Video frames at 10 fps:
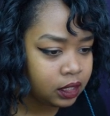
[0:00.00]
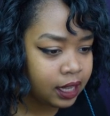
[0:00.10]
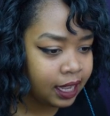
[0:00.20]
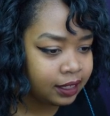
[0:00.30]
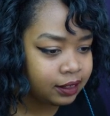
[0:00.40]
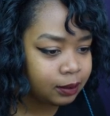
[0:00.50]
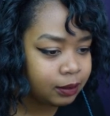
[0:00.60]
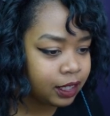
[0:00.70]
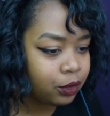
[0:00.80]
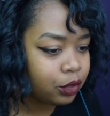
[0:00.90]
adds some
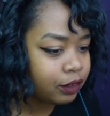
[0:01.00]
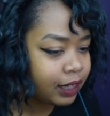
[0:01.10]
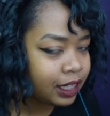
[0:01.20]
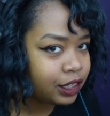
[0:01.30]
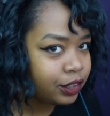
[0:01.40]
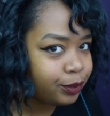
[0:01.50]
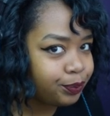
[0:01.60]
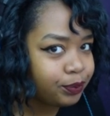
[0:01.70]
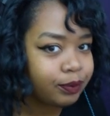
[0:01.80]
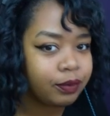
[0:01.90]
decor value
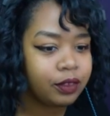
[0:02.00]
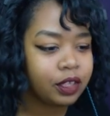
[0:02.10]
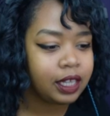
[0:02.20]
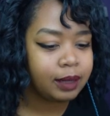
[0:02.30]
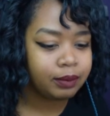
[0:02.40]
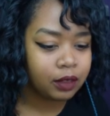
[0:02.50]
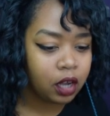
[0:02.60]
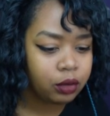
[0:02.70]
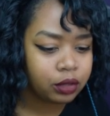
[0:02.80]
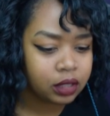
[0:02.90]
to them.
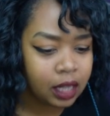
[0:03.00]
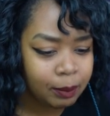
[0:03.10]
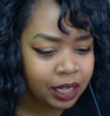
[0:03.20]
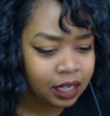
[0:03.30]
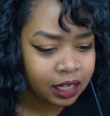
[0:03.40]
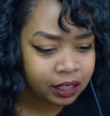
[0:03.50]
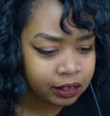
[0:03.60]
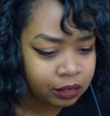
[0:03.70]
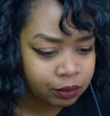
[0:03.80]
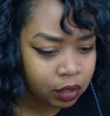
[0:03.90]
Oh, I'm making it out
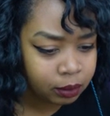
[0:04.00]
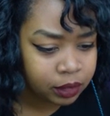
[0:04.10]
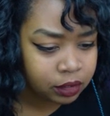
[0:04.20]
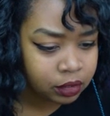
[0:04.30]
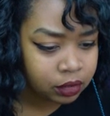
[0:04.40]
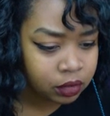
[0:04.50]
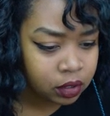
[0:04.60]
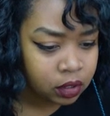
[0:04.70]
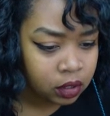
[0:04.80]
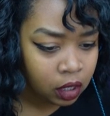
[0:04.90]
of the wrong material.
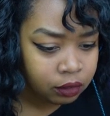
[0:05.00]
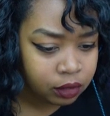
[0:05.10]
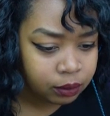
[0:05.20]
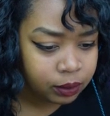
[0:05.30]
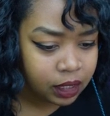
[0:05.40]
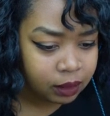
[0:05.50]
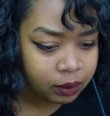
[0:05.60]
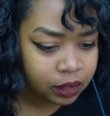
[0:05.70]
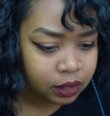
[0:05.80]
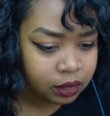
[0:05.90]
Oh no,
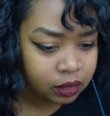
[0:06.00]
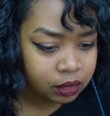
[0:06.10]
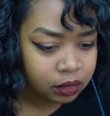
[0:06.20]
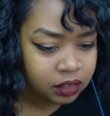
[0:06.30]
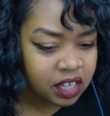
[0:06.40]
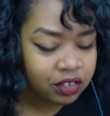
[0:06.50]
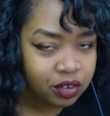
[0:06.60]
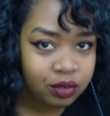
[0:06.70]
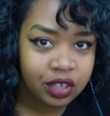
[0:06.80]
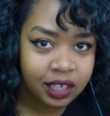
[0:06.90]
we're good.
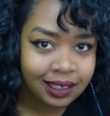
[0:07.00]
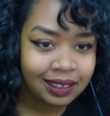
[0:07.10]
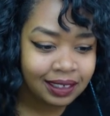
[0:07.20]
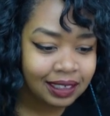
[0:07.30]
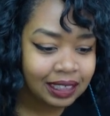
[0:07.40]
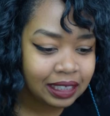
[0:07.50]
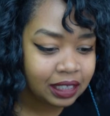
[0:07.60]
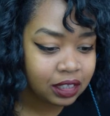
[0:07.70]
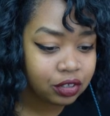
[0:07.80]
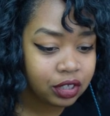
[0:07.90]
Sandstone's good.
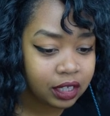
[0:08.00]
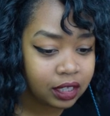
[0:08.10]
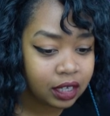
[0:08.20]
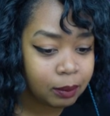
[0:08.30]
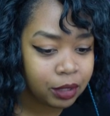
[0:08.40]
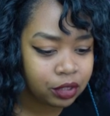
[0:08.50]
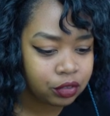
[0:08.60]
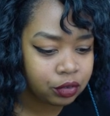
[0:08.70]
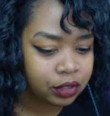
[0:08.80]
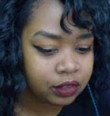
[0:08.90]
You'll get like a
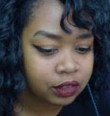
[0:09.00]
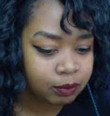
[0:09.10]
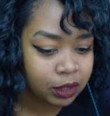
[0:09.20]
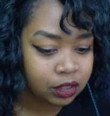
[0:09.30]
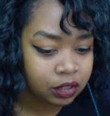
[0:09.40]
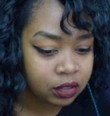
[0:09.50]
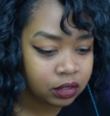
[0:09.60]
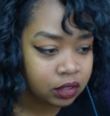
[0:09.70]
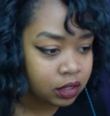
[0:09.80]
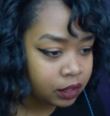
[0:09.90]
million choices of
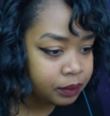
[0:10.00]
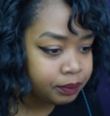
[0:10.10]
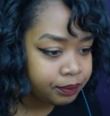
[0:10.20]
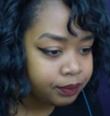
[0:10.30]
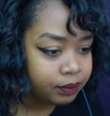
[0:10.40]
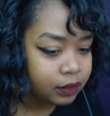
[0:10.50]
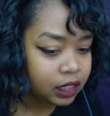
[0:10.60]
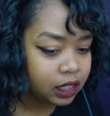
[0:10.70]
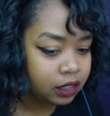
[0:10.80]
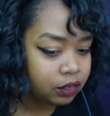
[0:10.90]
material,
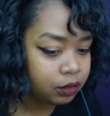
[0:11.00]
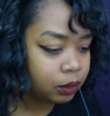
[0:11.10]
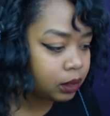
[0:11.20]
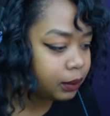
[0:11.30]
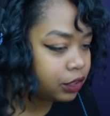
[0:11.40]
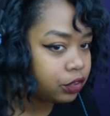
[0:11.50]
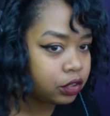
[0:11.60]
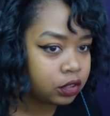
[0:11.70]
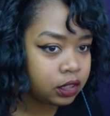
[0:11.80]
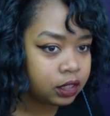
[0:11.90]
and you want to make
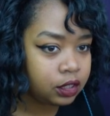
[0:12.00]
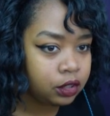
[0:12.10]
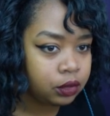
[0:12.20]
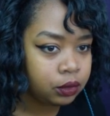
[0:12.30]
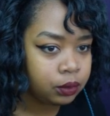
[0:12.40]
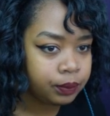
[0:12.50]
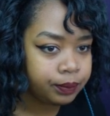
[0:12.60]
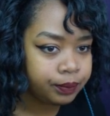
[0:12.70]
sure that you